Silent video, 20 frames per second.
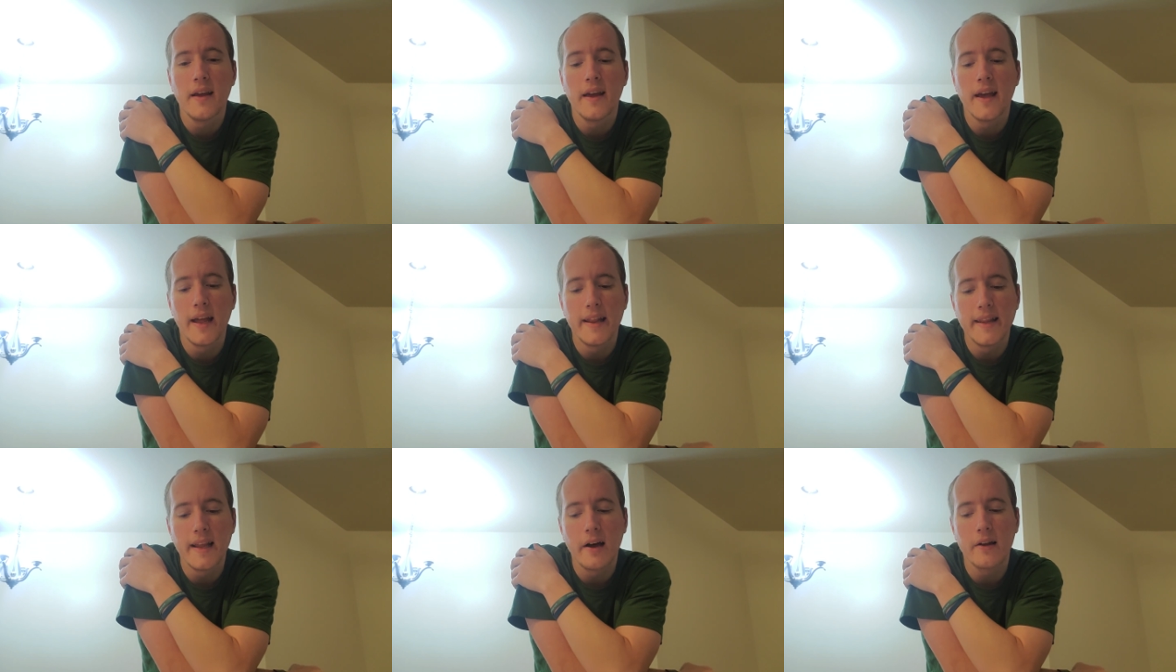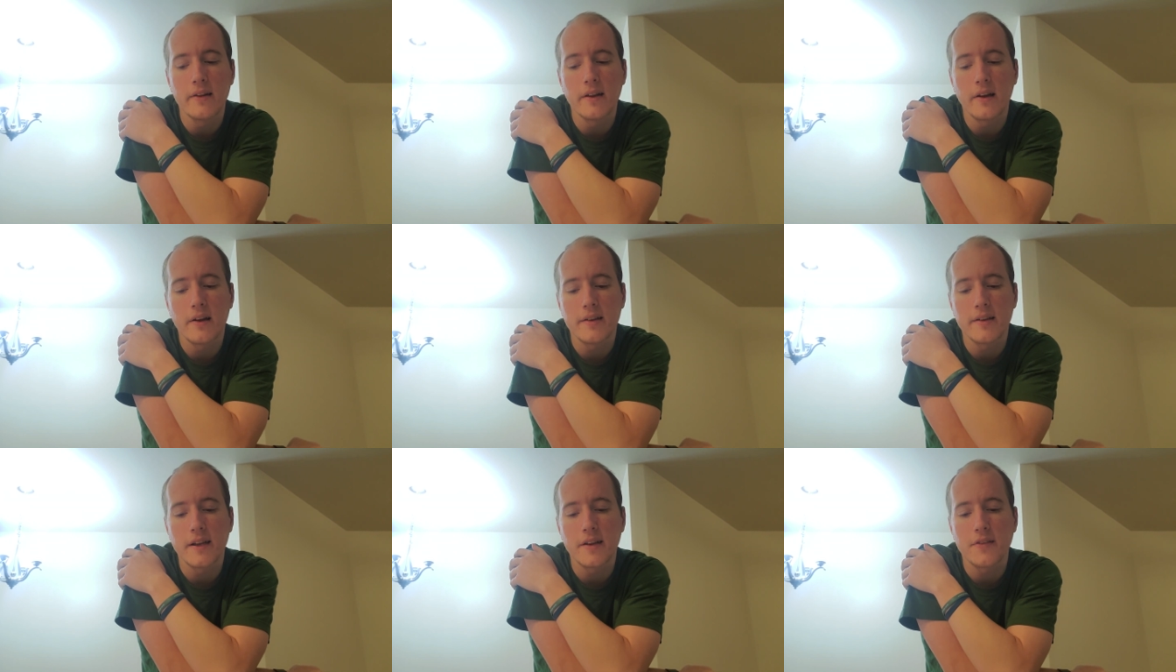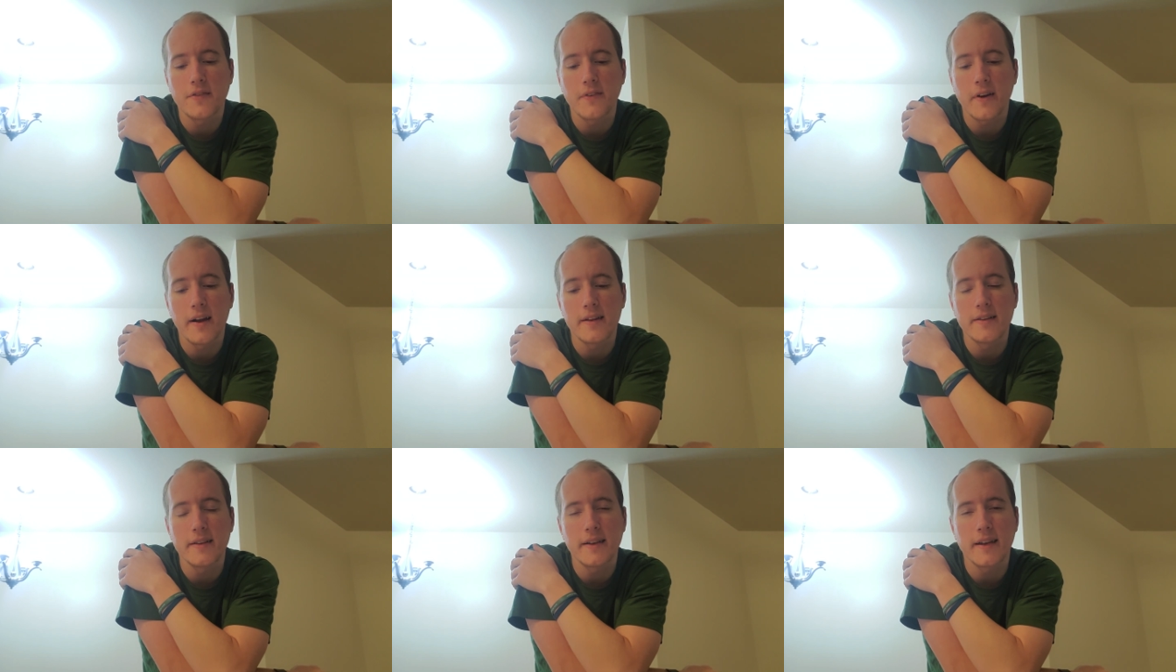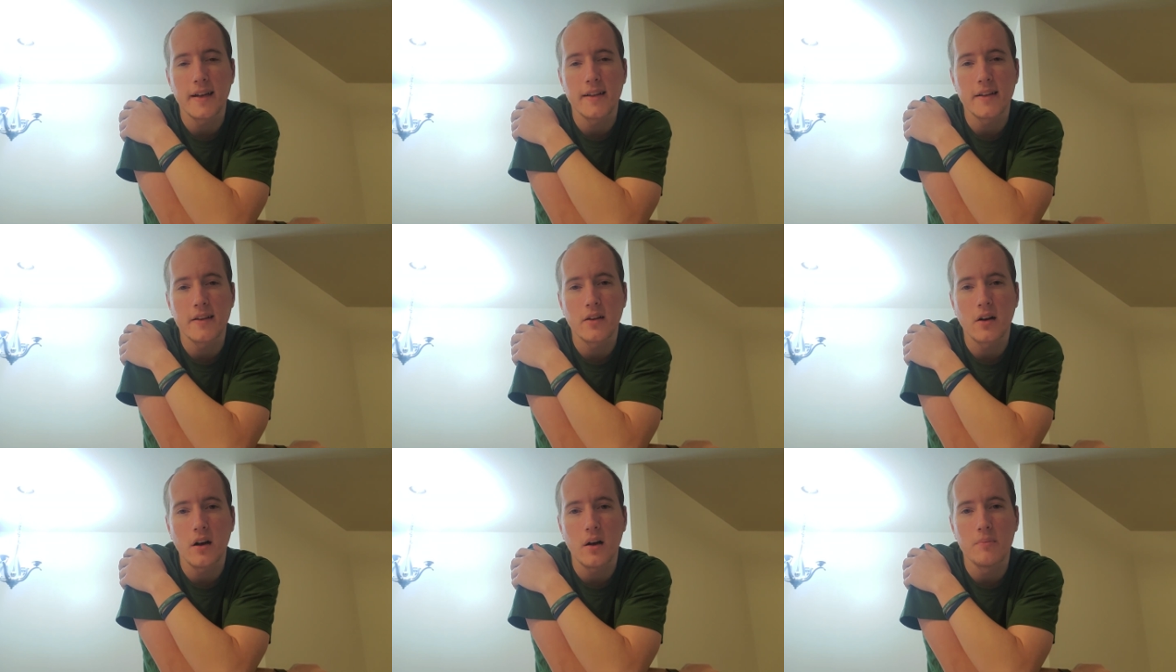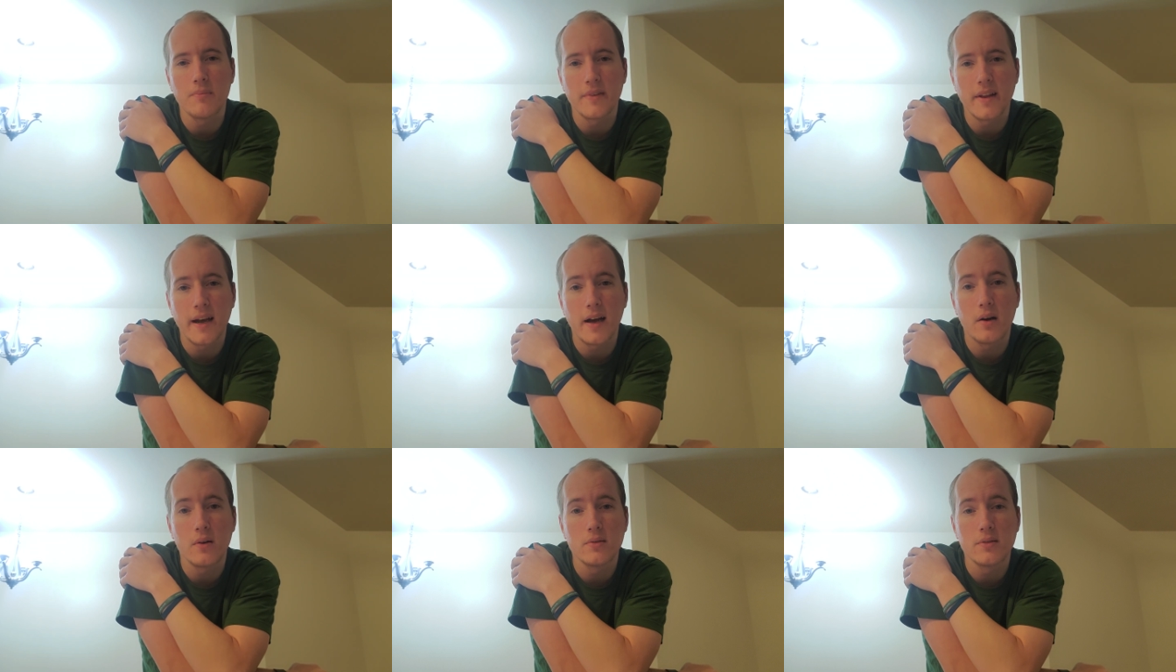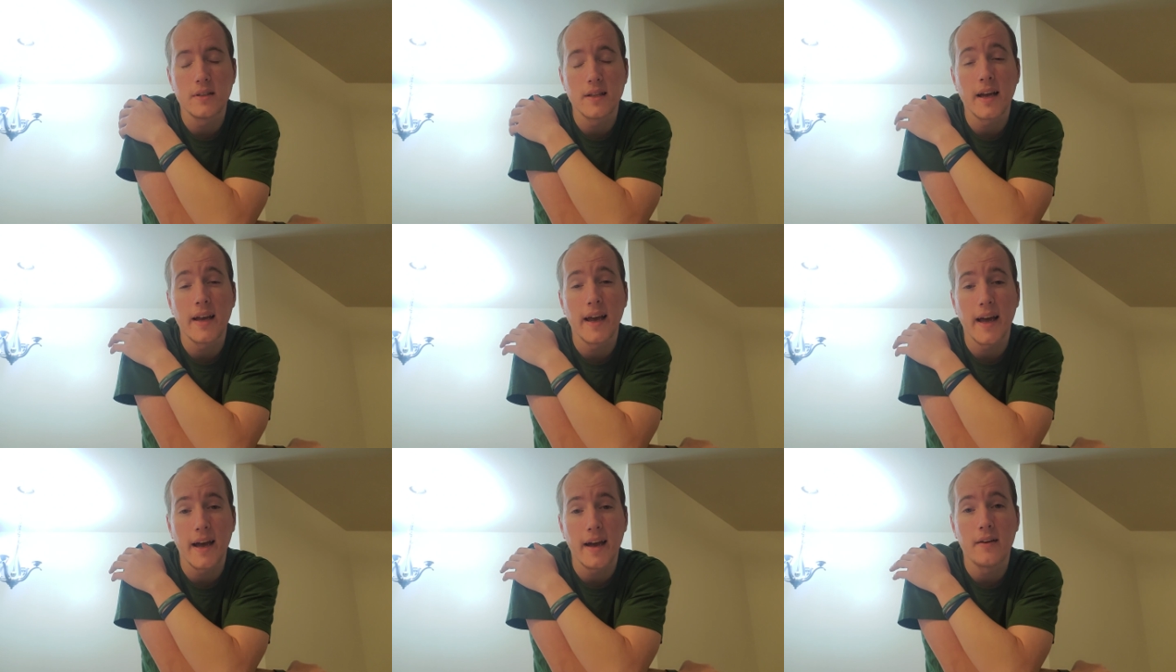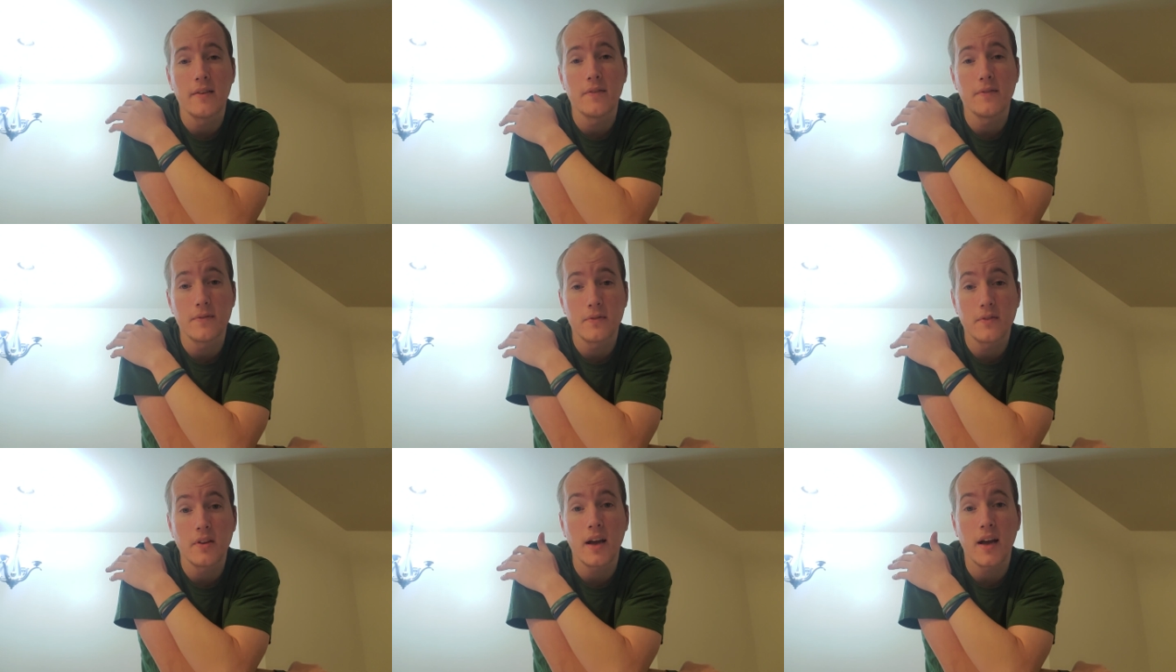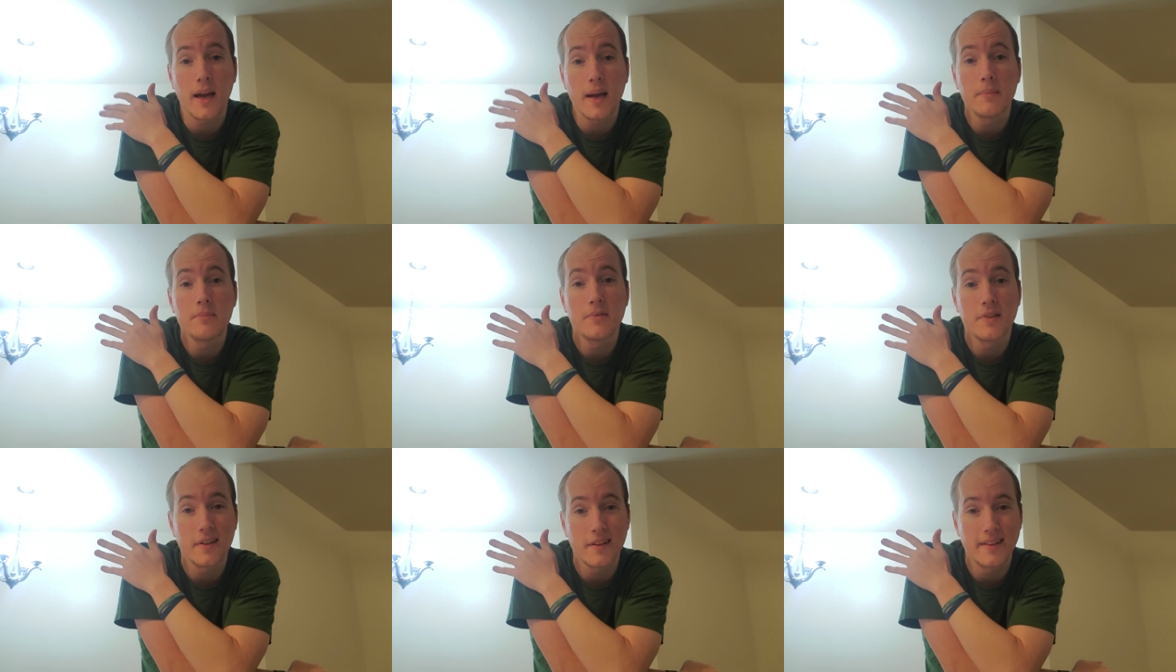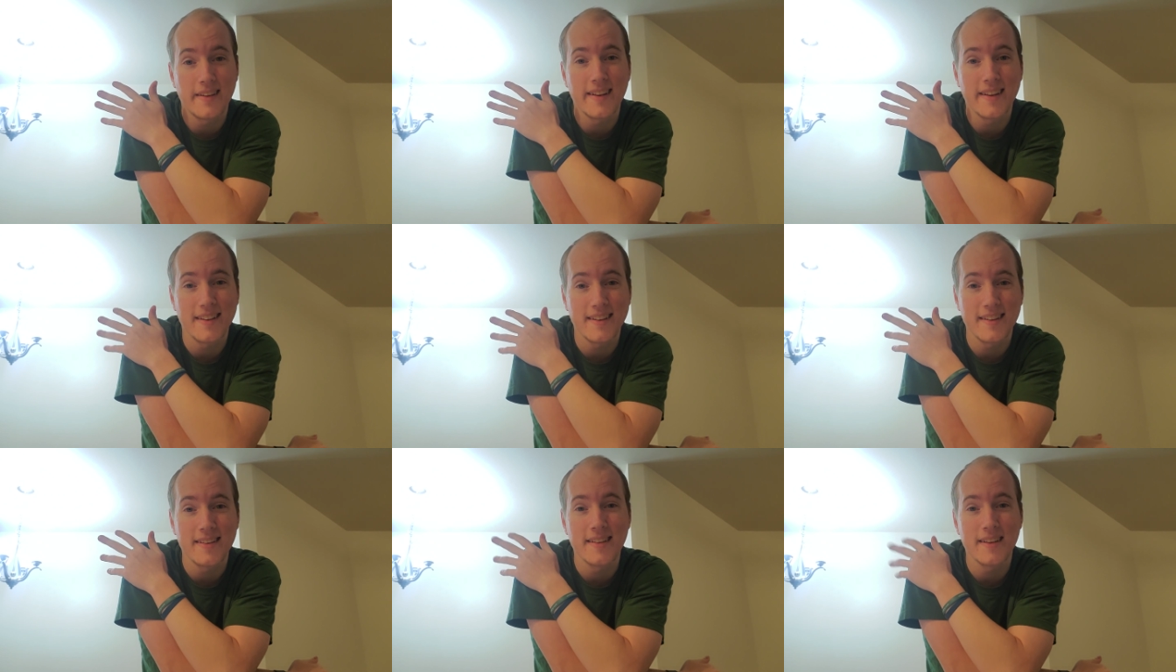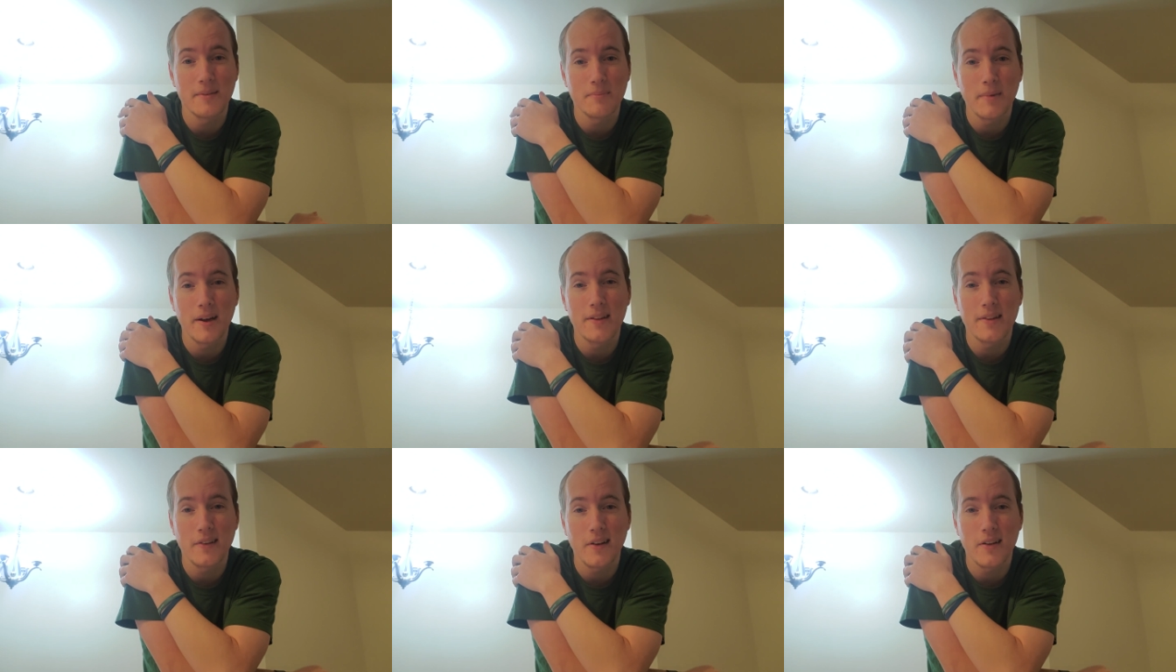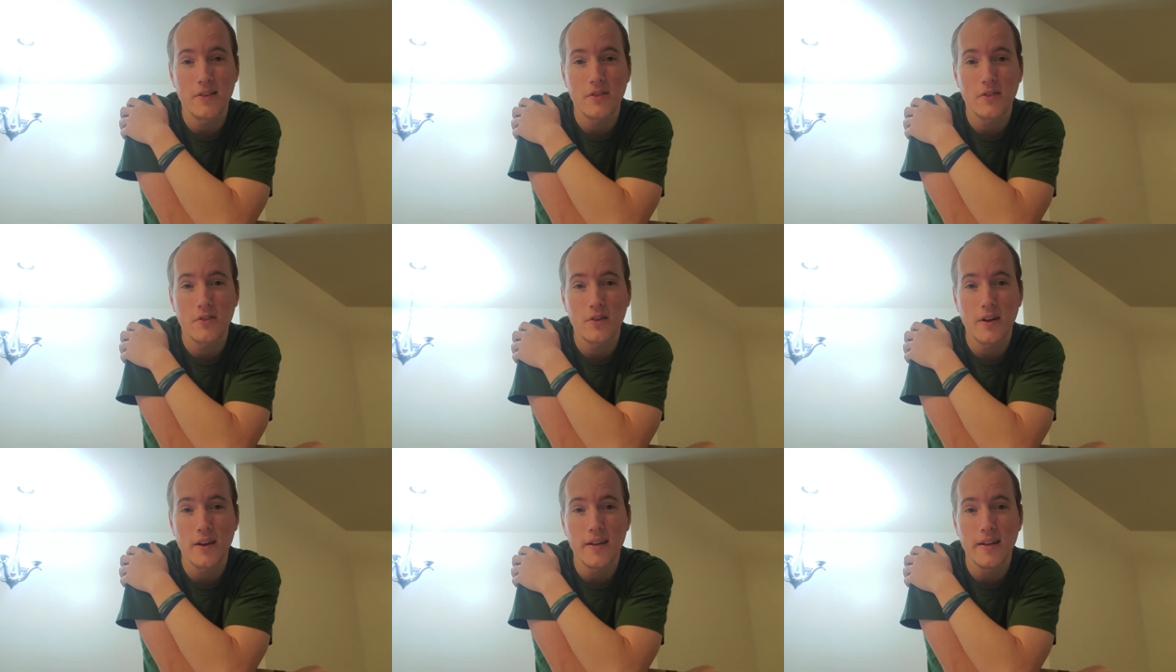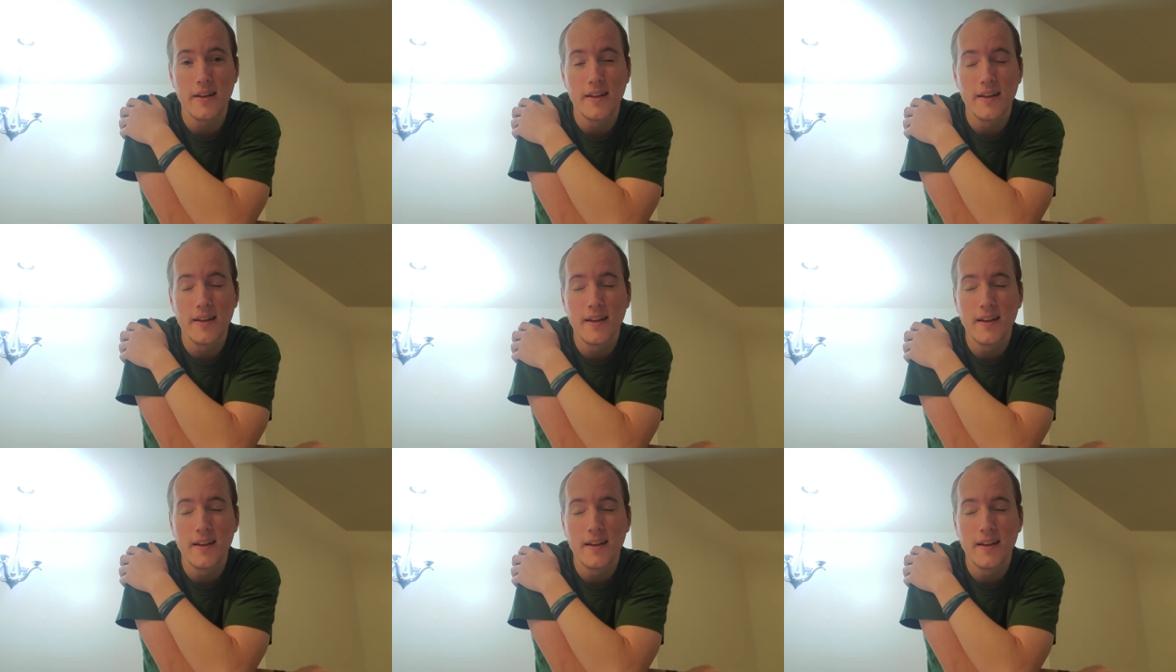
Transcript: And now that all that's finally kind of calmed down and I have time to think and get my thoughts straight,